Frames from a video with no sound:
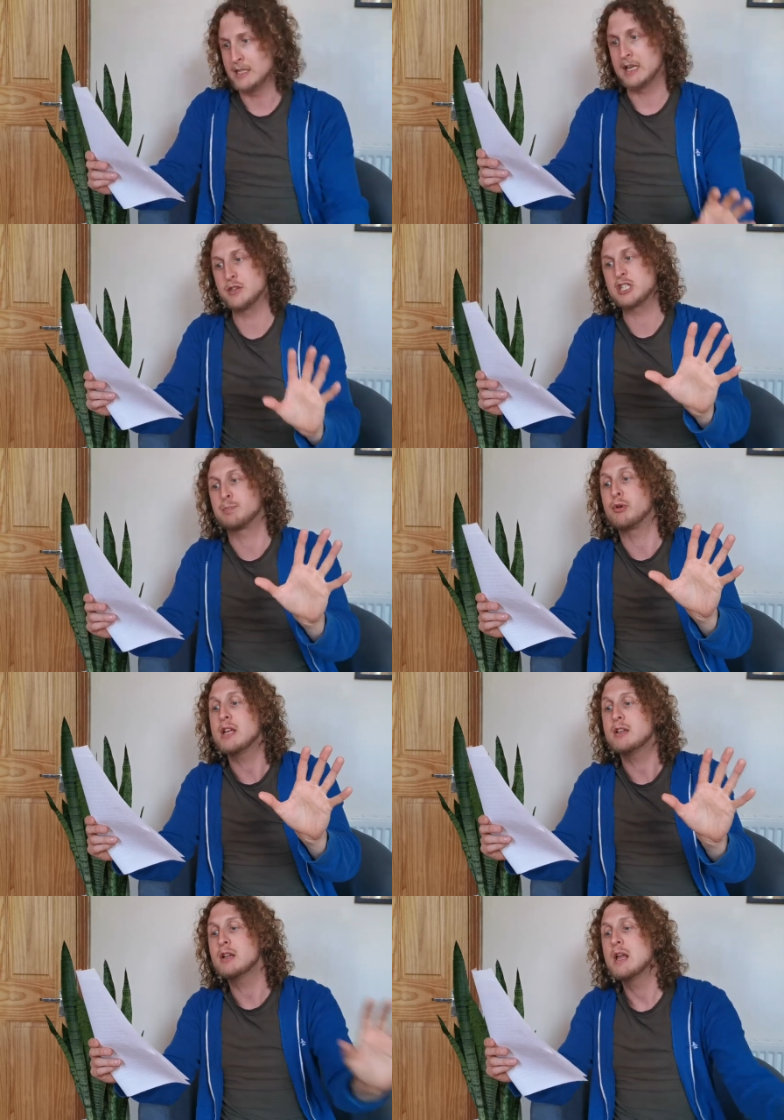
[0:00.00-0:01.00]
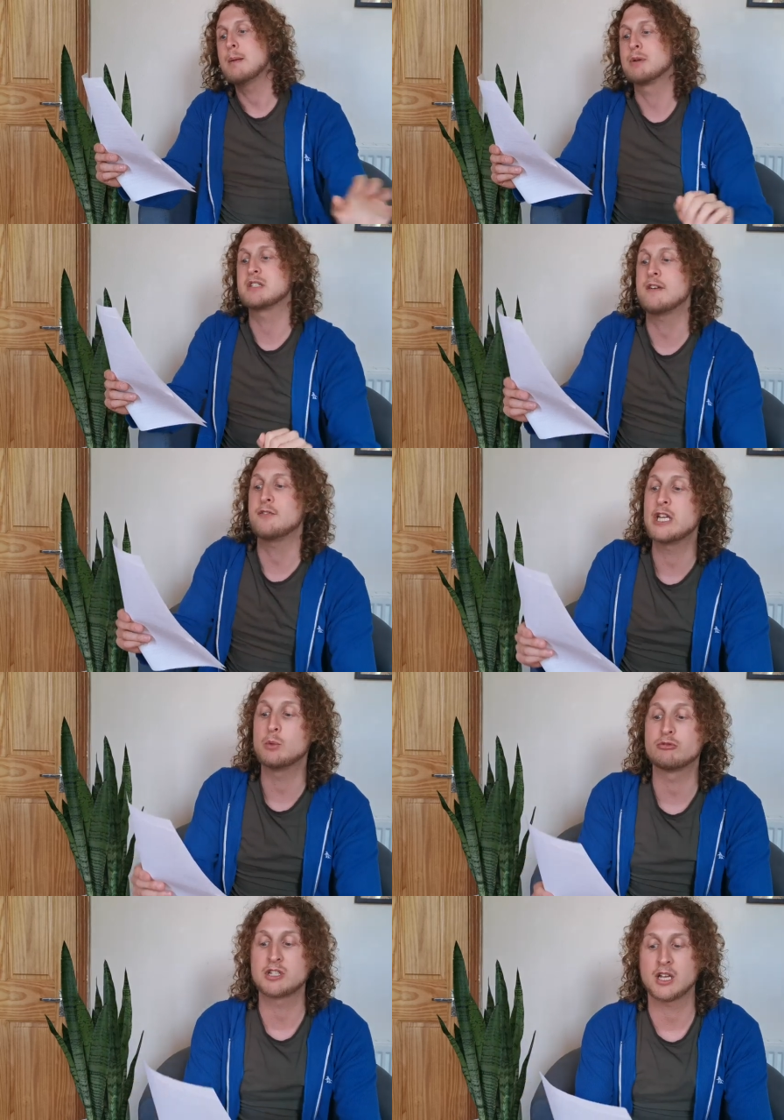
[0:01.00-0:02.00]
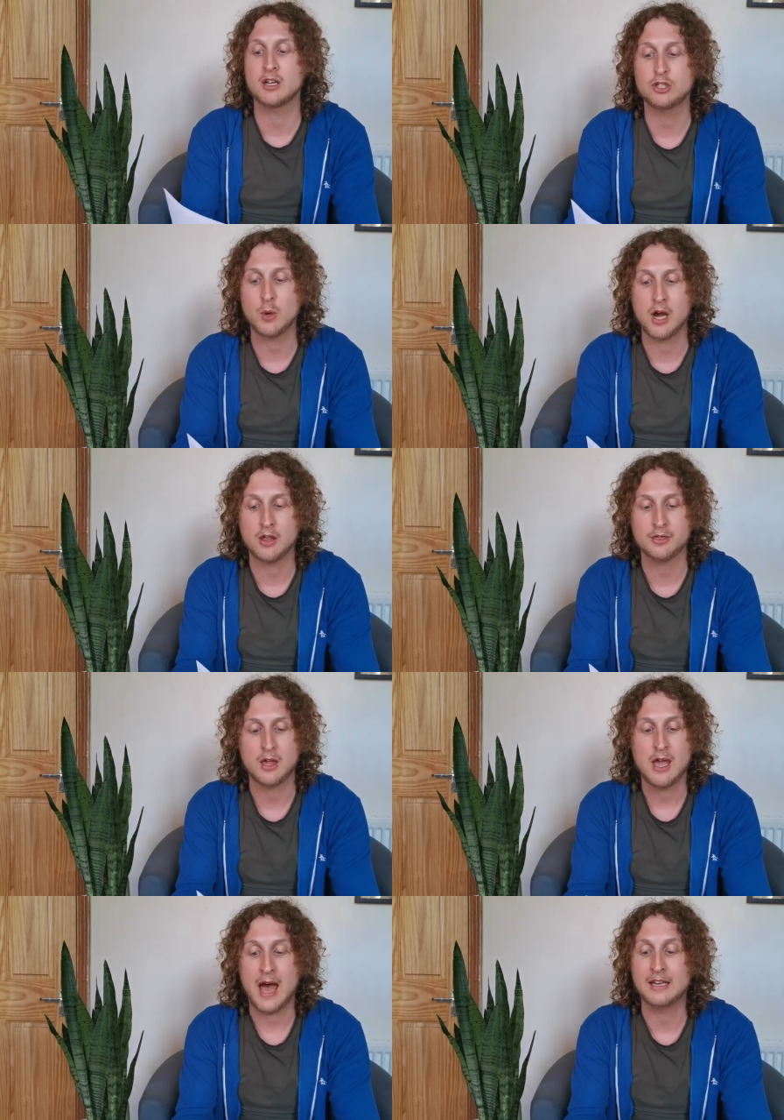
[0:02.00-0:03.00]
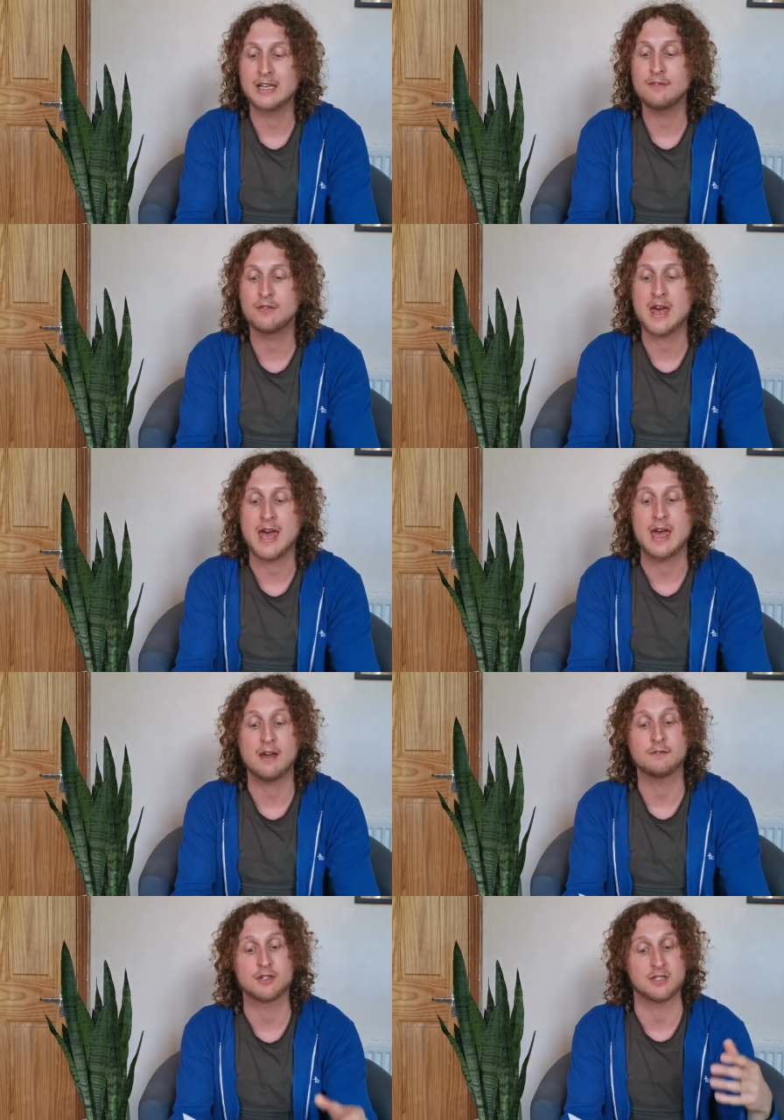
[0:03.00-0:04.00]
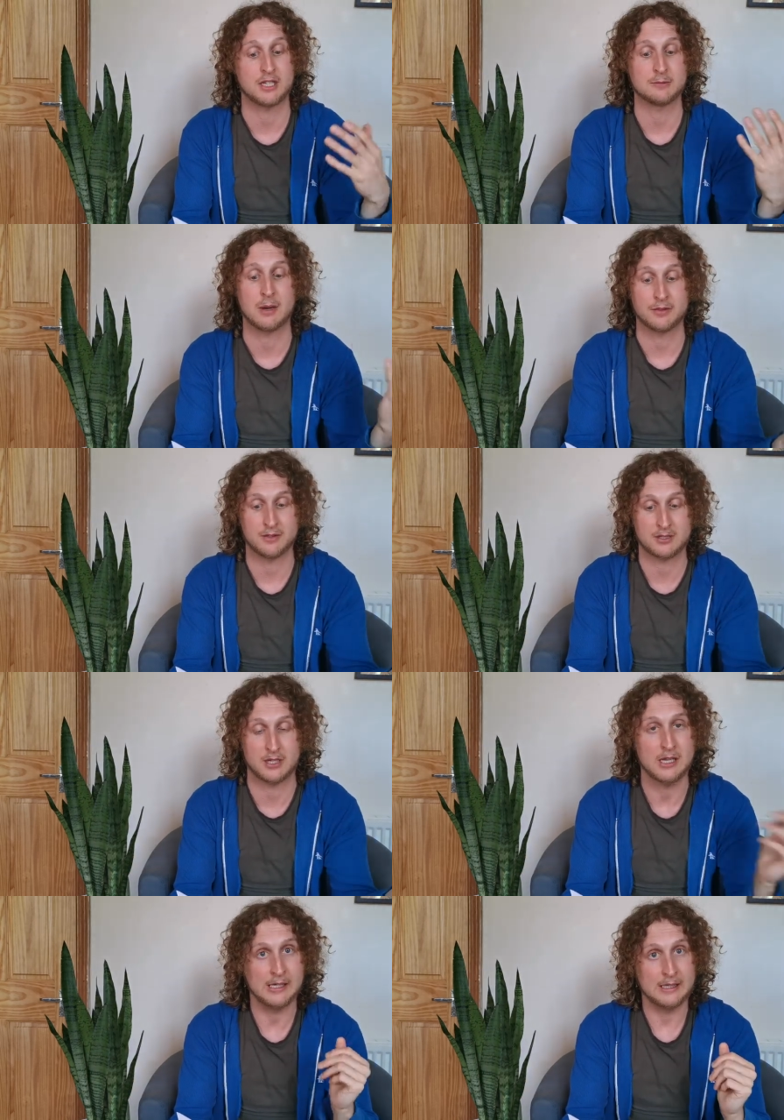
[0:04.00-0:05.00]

In the spring, Persephone would return to Earth and live there for six months.